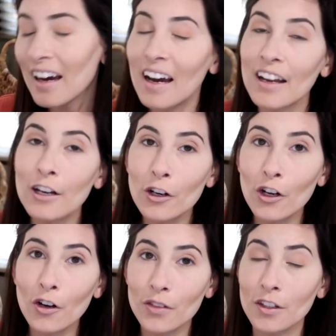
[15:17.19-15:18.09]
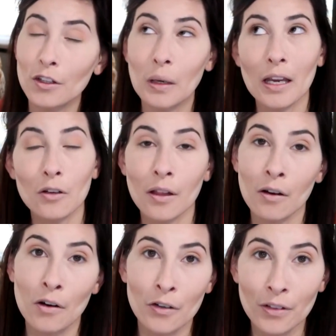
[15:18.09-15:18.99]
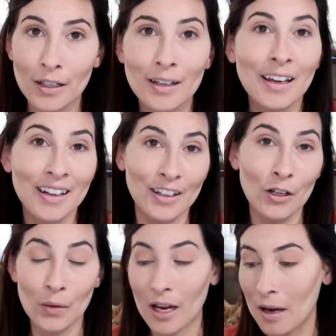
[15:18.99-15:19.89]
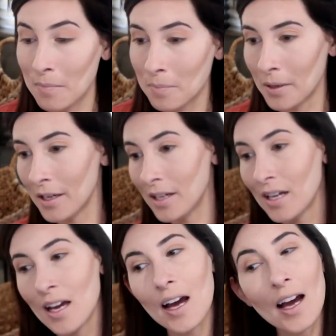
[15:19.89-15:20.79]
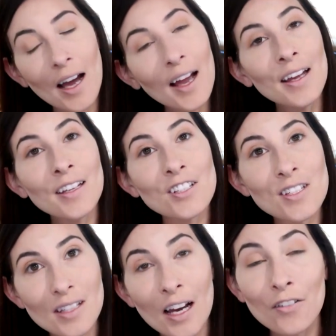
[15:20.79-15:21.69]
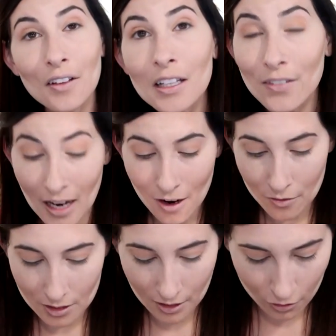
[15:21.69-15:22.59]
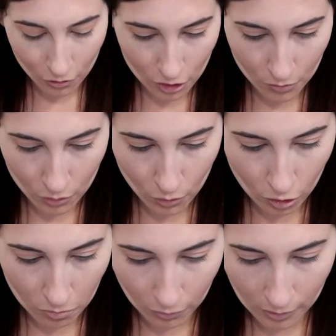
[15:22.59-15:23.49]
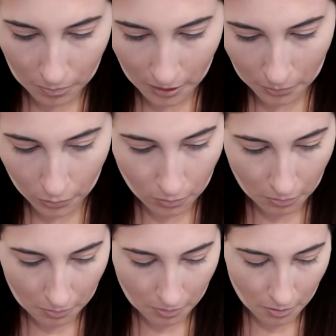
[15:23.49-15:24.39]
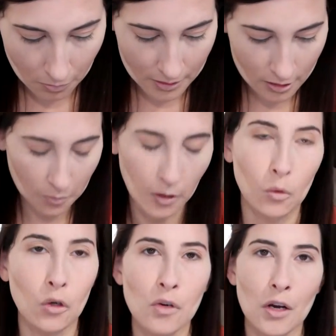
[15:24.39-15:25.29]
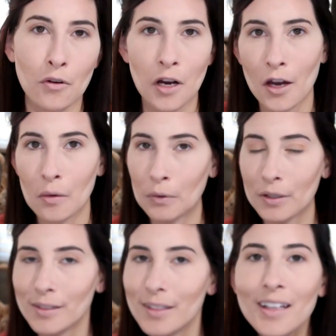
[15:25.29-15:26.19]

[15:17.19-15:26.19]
I know y'all are thinking you can't do that in an RV, and I know that, but I really love cows. I think they're so adorable, and people who are always telling me, well, you never had one.